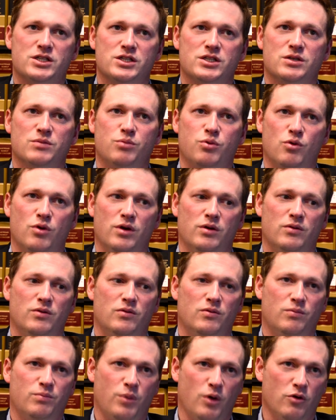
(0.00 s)
is
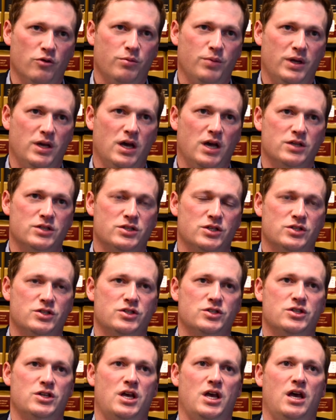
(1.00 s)
important both because
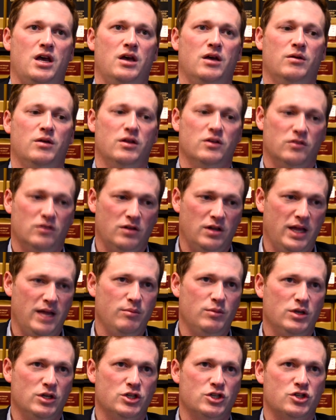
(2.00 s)
because claim
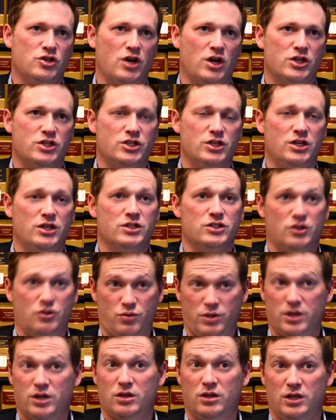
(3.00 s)
construction is a
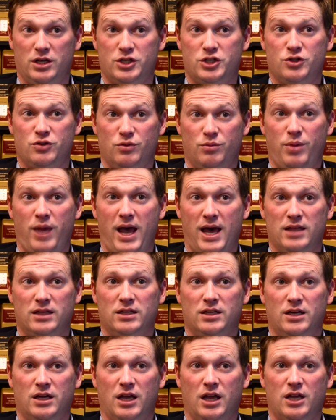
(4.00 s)
critical issue in patent
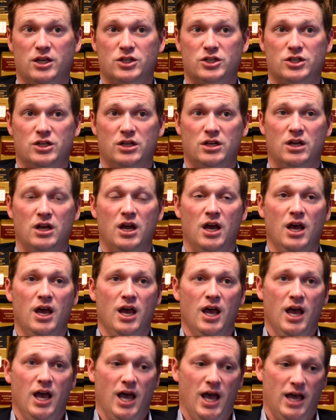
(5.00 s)
litigation,
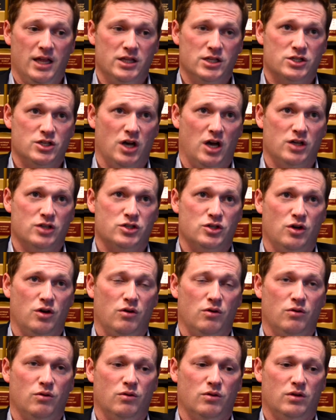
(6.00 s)
and this
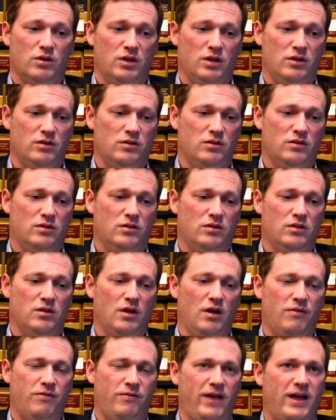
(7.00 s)
also
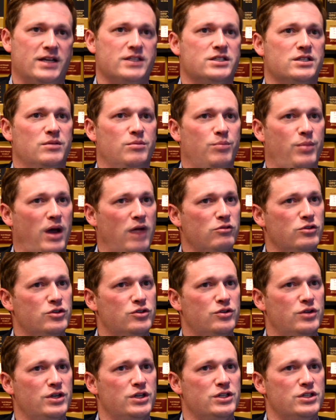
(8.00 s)
affects the
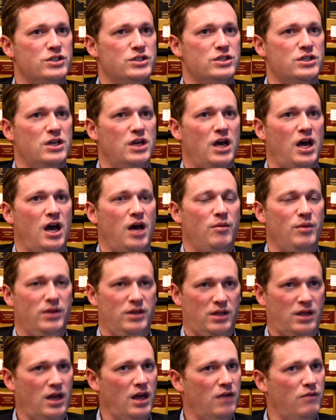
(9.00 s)
boundaries and
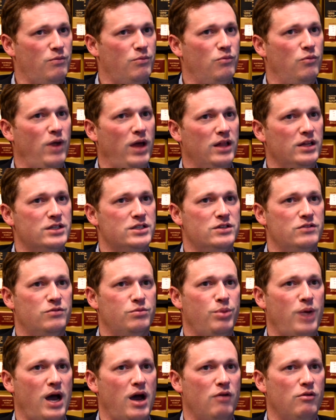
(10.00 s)
the kind of relative
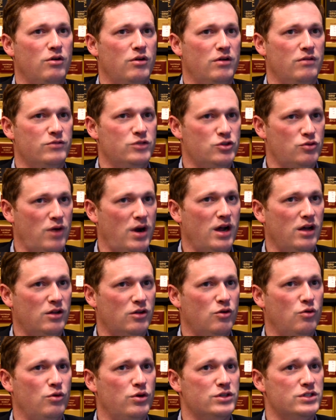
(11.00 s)
power of trial
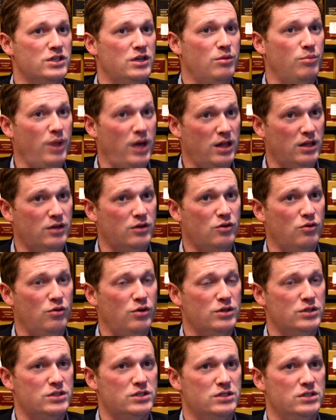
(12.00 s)
courts and appellate
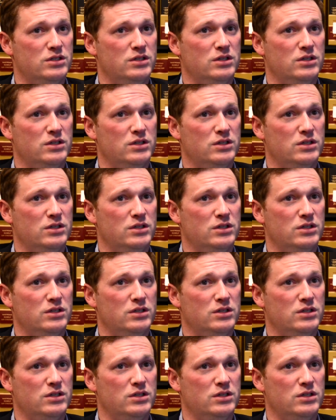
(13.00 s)
courts.